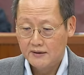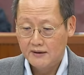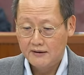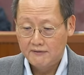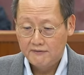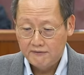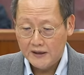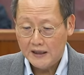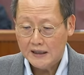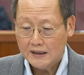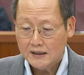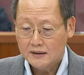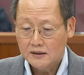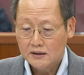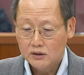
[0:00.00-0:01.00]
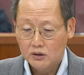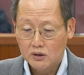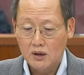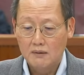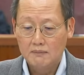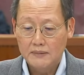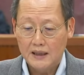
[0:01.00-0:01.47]
and failure to
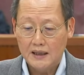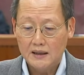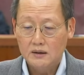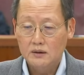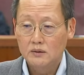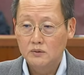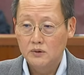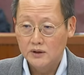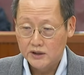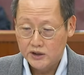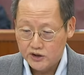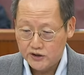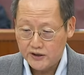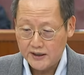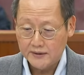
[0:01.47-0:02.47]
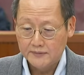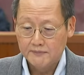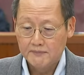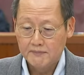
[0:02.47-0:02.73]
comply will attract